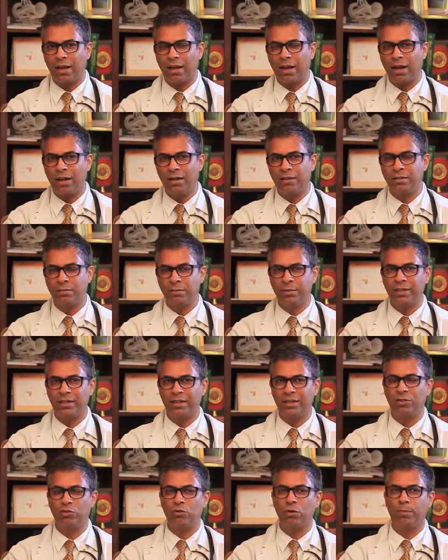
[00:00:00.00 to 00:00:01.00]

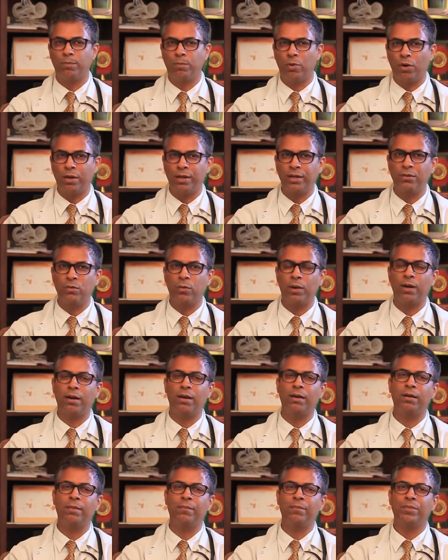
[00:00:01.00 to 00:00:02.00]
ultimately to a point
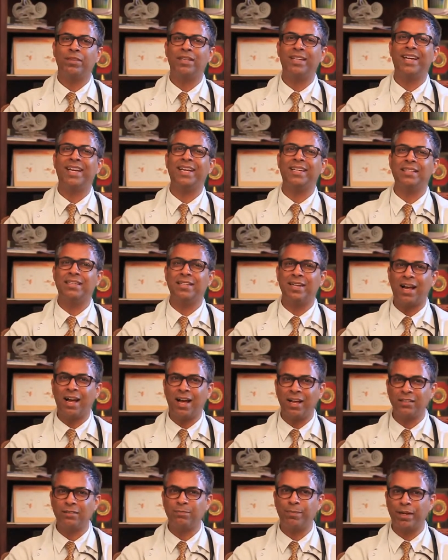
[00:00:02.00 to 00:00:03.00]
wherein the
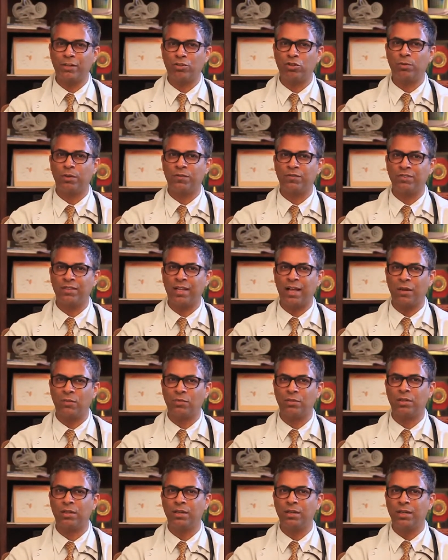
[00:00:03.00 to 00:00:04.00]
entire spectrum of
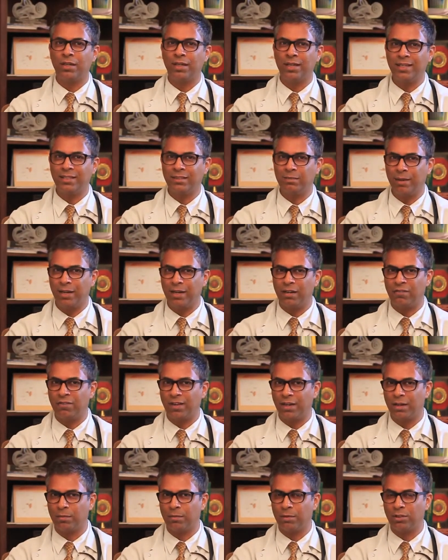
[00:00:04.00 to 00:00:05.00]
sound is made
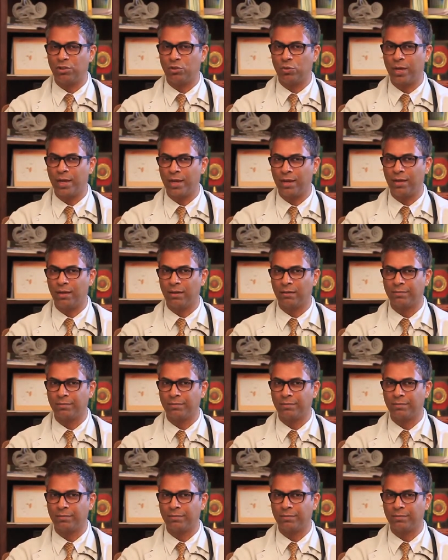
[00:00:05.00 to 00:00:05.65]
available to hear.